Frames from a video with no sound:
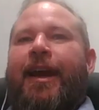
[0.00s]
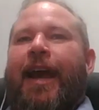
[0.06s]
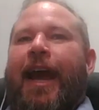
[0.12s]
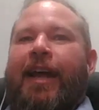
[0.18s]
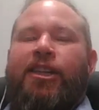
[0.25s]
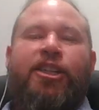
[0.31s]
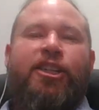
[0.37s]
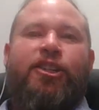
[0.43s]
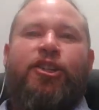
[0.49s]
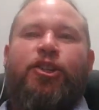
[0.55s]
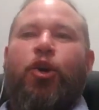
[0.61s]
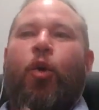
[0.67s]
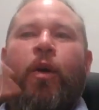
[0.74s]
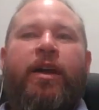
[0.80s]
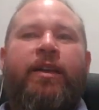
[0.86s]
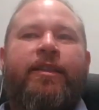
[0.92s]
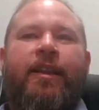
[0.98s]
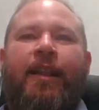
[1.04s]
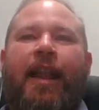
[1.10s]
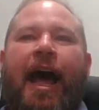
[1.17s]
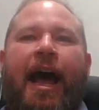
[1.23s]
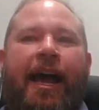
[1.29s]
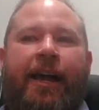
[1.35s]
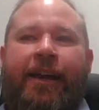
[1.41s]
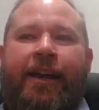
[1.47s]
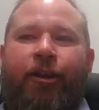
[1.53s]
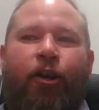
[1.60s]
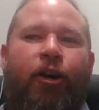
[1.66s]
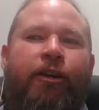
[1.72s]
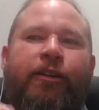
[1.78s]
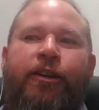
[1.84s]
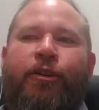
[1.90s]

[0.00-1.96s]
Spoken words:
and she's towing the line on,